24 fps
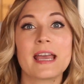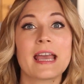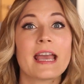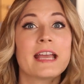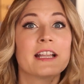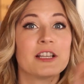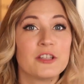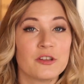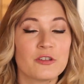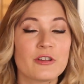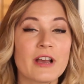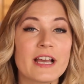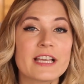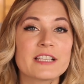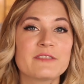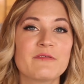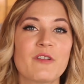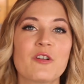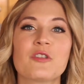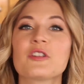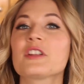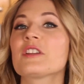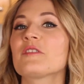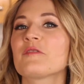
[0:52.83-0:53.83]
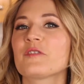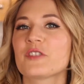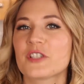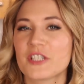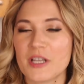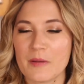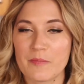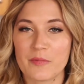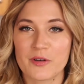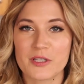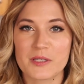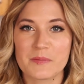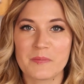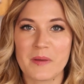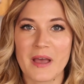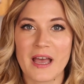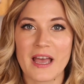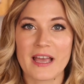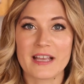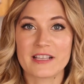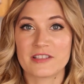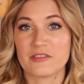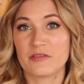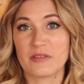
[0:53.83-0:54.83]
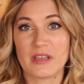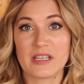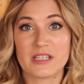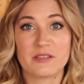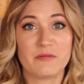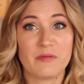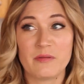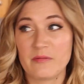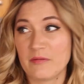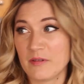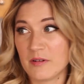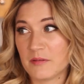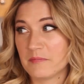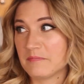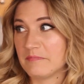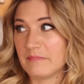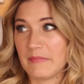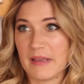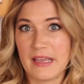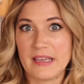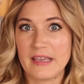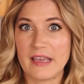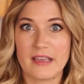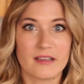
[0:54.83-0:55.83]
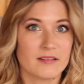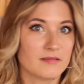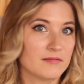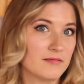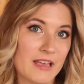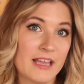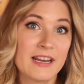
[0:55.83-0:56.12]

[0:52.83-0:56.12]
and you guys voted for shepherd's pie, so that's what we're making.